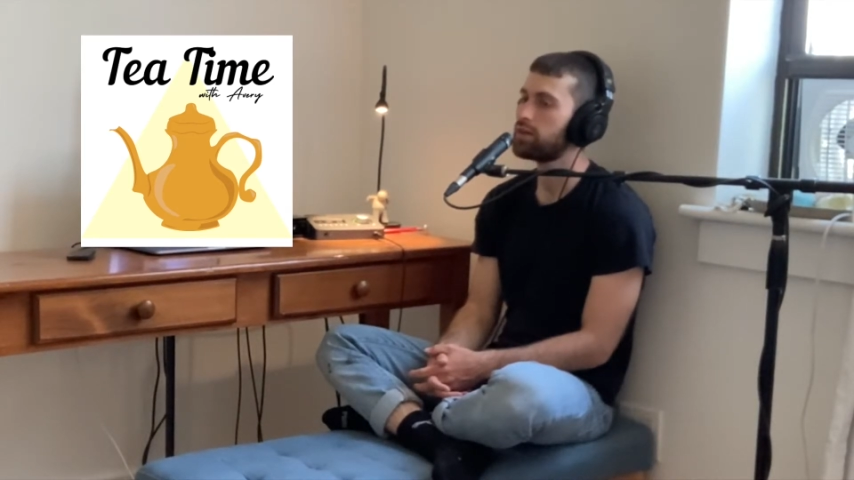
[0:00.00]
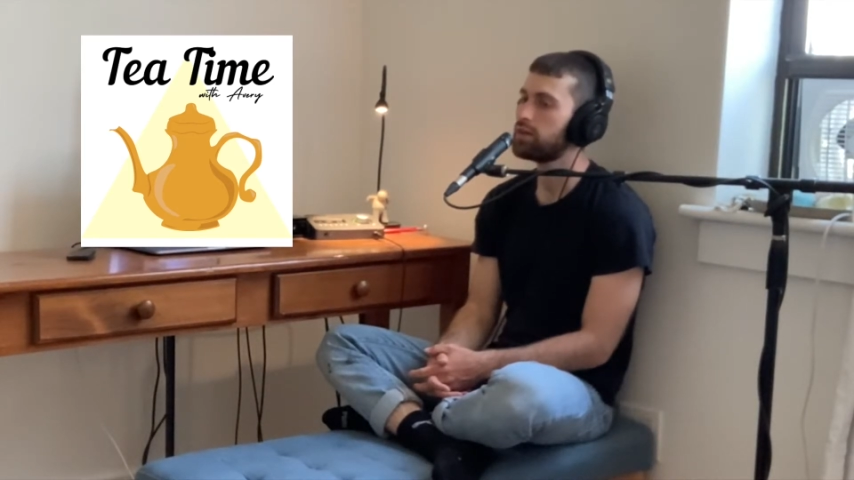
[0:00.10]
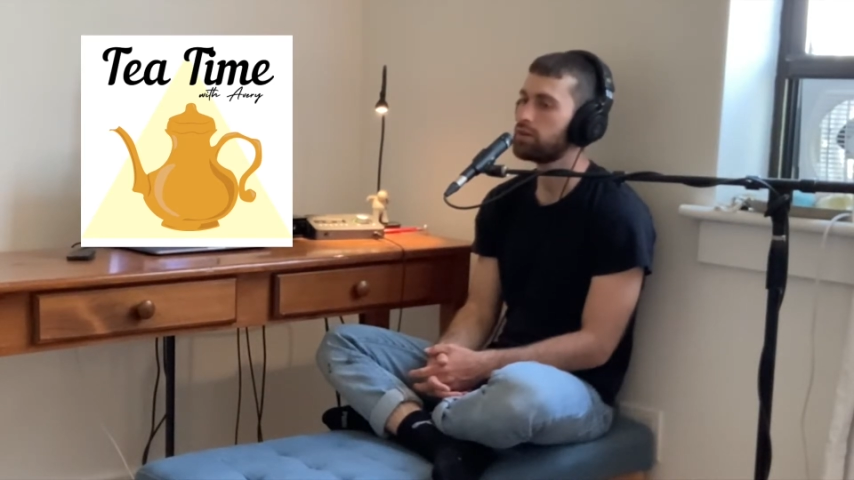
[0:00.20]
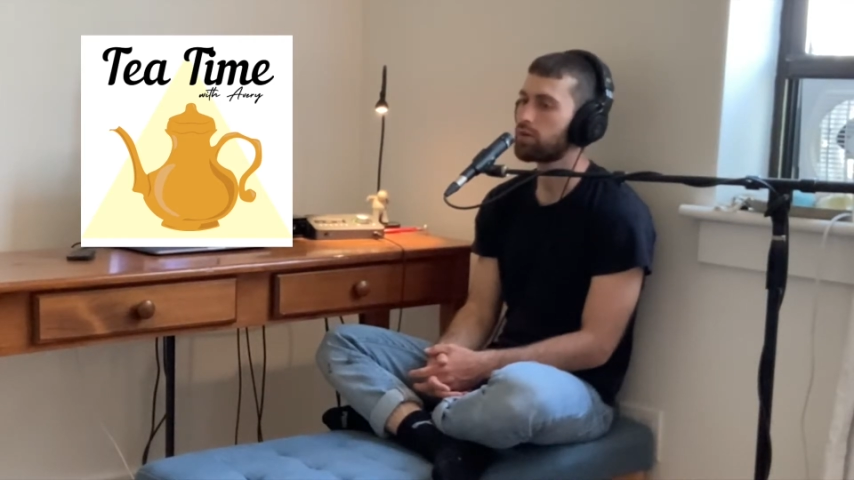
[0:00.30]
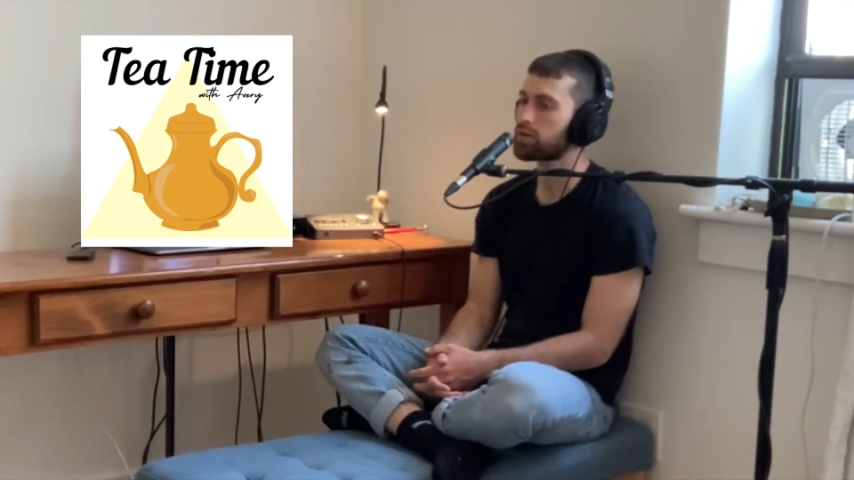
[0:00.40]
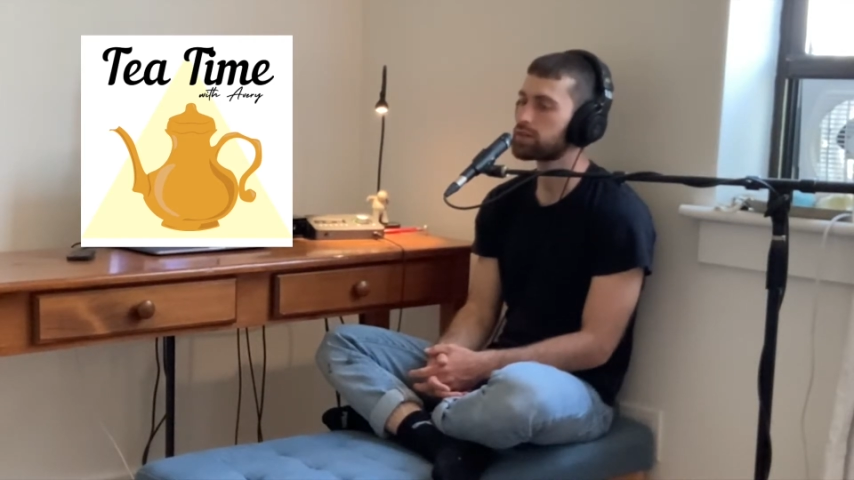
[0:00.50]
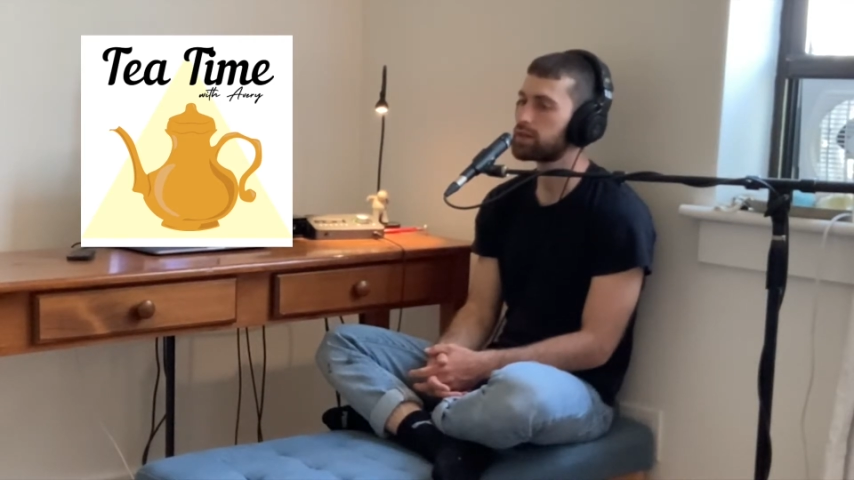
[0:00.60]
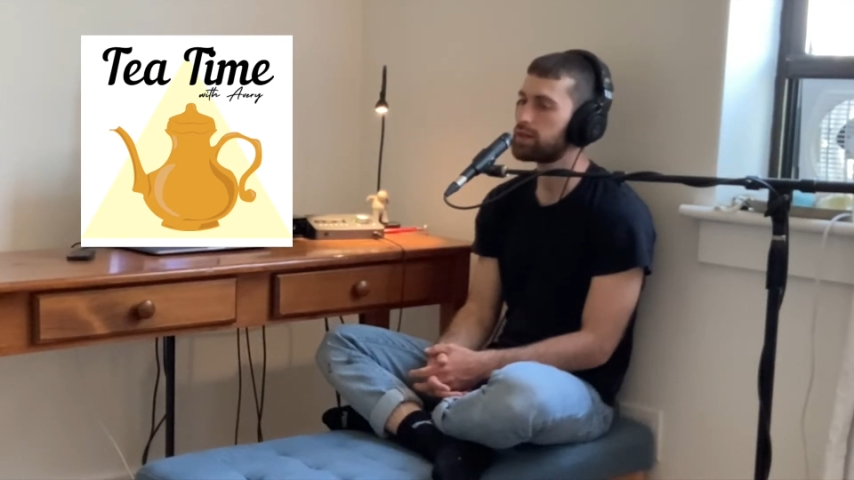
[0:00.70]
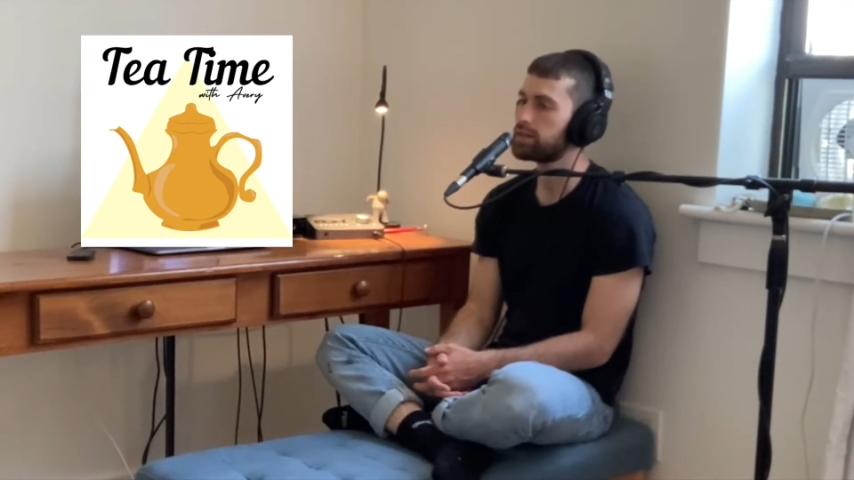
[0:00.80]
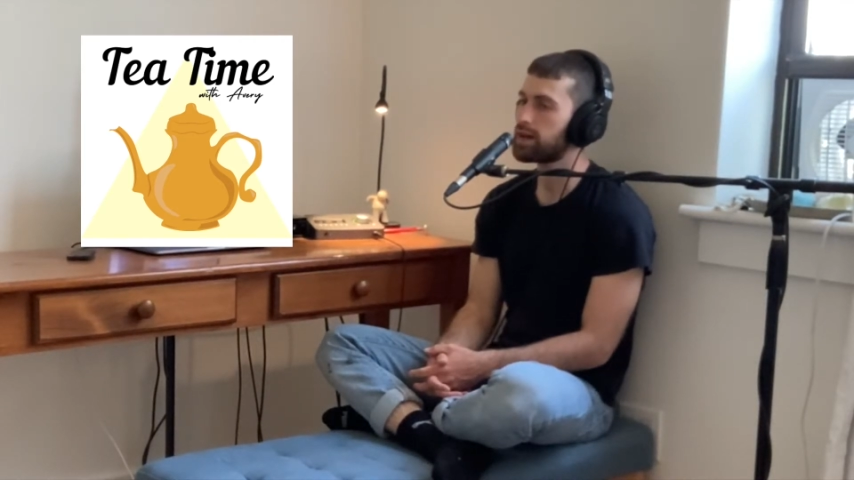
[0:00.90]
New York
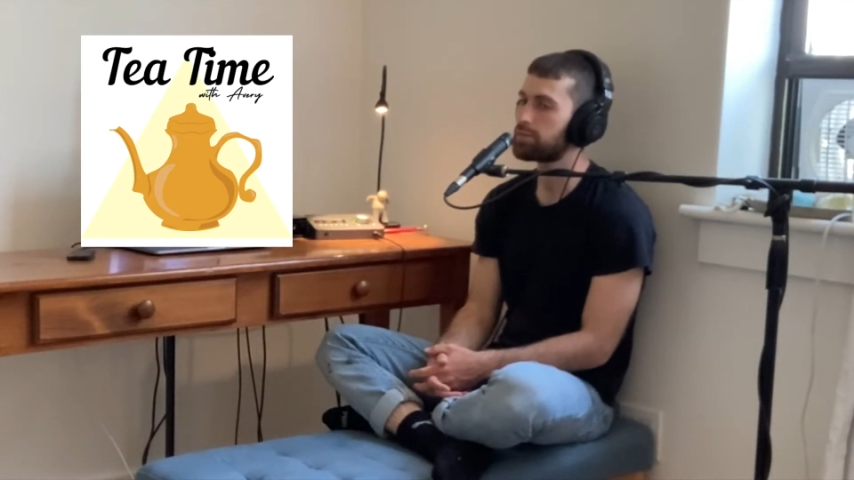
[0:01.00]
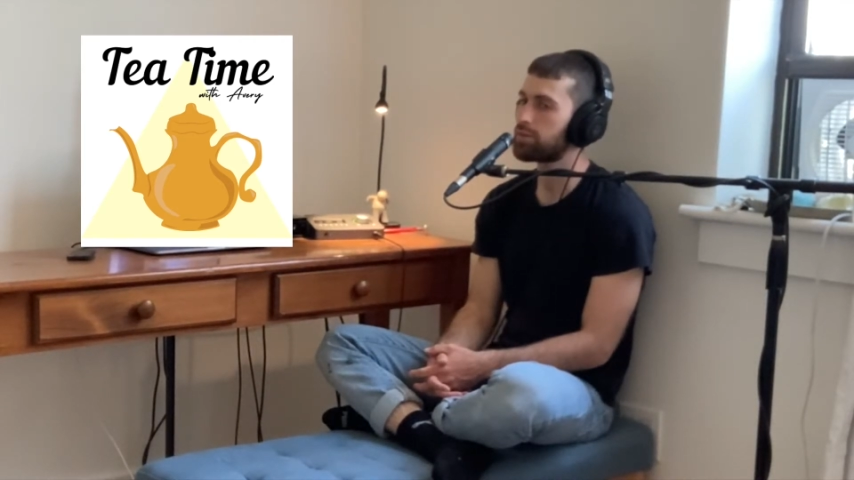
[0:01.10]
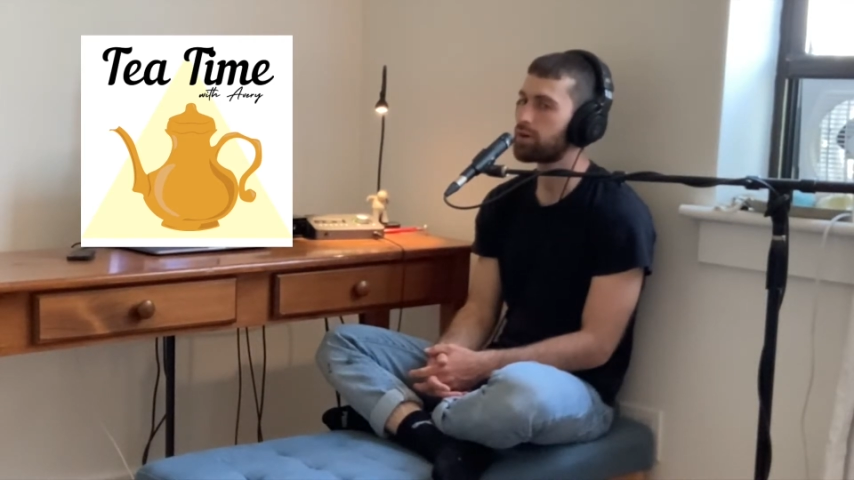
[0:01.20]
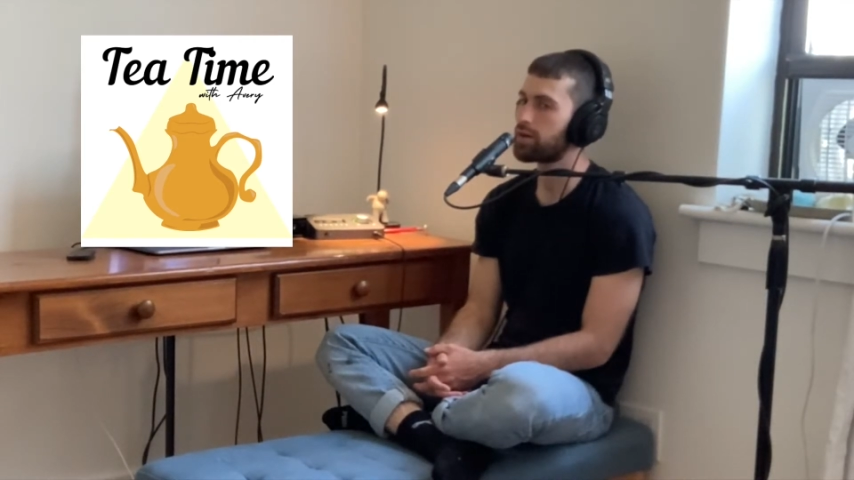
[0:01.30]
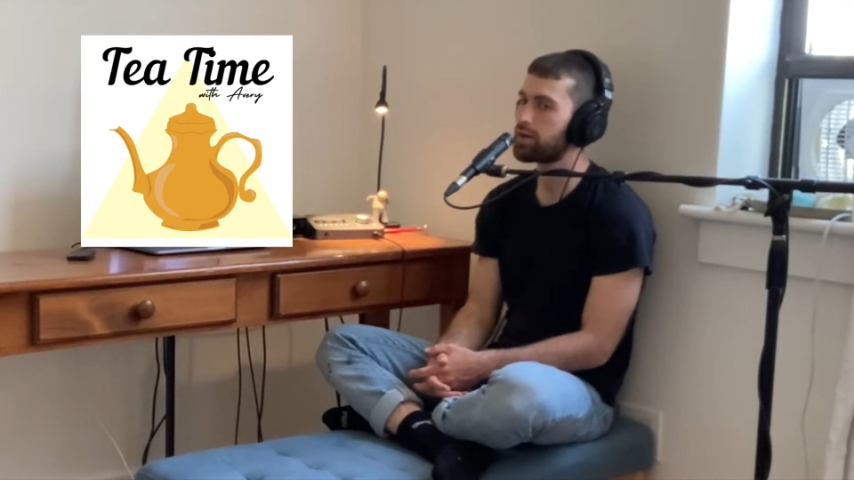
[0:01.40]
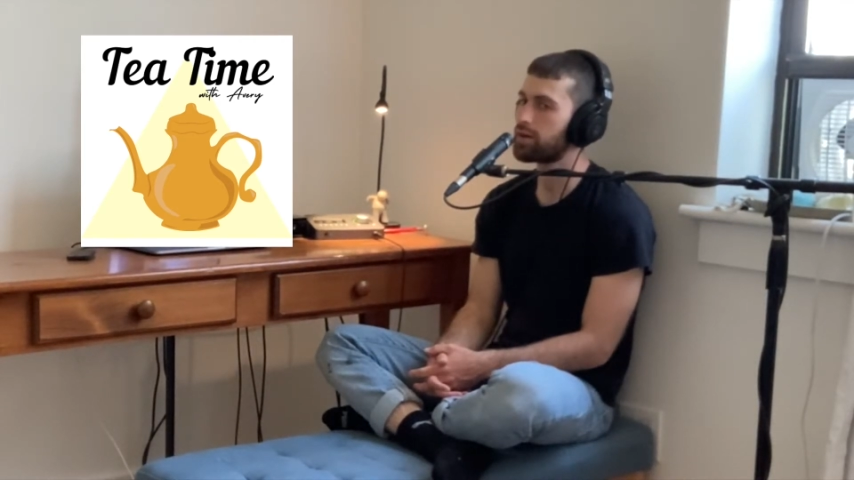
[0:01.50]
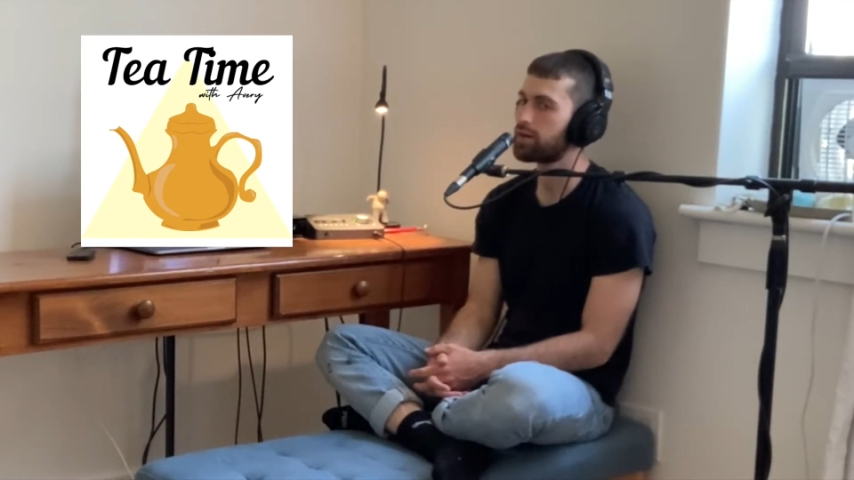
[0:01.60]
City tap water.